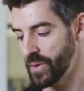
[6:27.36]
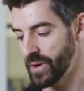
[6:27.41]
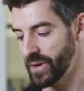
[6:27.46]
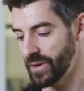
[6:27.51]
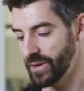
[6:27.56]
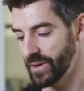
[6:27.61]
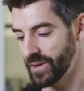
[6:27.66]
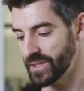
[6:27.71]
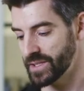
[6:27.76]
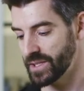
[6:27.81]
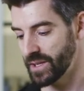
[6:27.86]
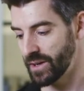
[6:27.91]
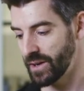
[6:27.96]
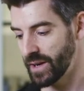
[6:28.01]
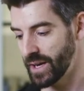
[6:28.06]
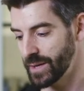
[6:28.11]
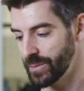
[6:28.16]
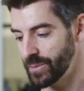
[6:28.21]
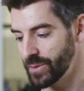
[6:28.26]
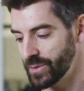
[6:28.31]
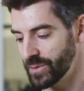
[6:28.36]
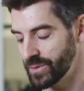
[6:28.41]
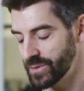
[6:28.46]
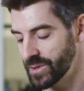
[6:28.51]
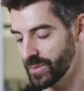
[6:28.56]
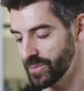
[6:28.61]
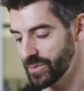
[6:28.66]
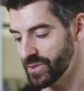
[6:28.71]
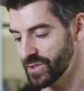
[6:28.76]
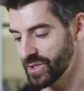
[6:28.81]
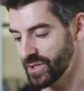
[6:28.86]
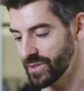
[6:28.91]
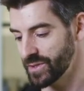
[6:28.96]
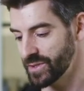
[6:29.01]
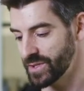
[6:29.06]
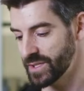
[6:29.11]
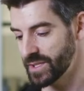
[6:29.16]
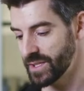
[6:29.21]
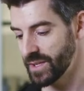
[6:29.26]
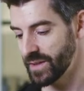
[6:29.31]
Bionics are able to produce